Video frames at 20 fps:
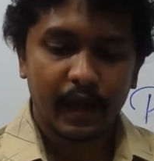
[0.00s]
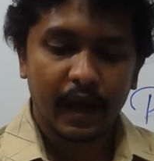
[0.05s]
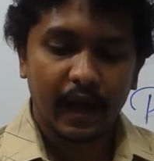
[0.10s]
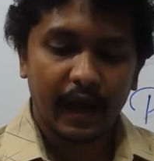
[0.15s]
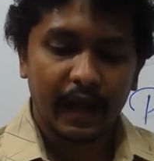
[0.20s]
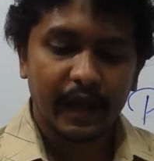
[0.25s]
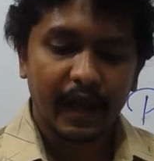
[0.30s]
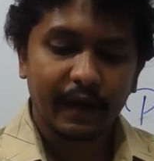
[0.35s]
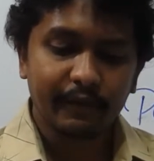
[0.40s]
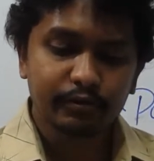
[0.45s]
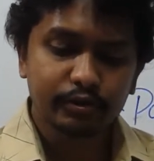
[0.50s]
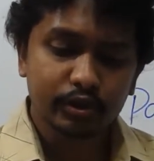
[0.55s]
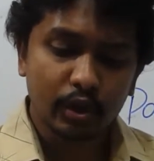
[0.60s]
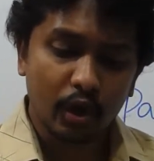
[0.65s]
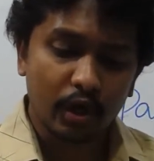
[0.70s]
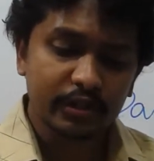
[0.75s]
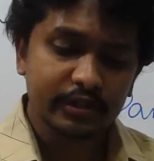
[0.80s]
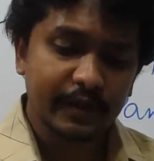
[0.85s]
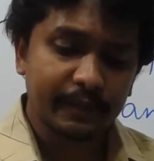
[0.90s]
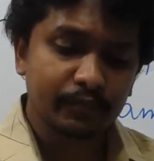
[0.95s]
I have
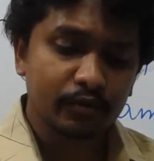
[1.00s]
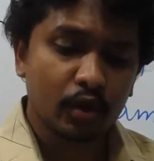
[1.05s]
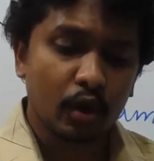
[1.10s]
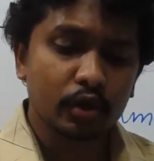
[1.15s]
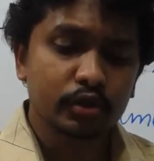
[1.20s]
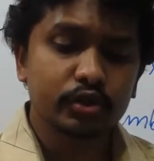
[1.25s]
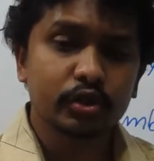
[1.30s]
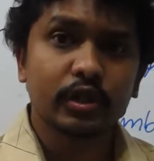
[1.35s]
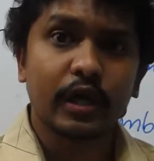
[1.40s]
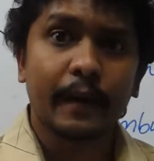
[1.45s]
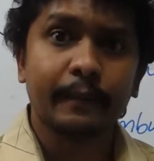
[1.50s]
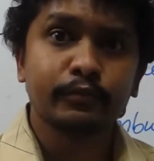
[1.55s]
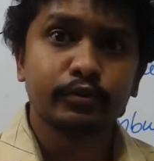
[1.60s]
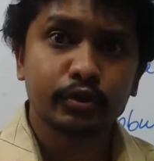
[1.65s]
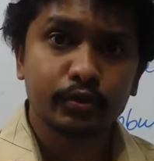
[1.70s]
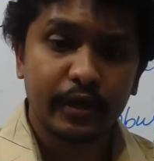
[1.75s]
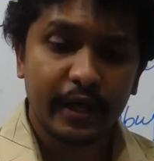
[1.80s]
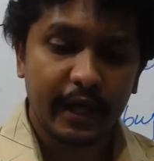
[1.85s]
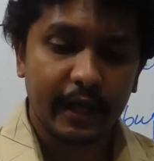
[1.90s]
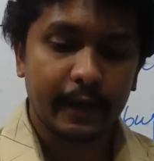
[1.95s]
told them not to come
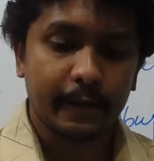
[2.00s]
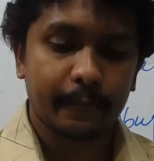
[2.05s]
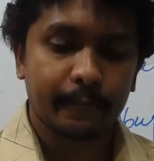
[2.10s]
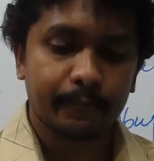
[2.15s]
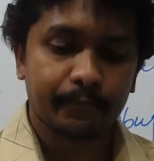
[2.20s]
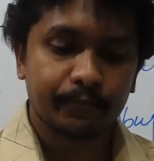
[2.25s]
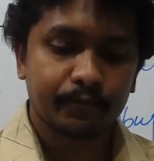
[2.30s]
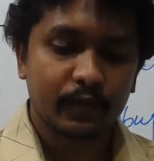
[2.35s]
today.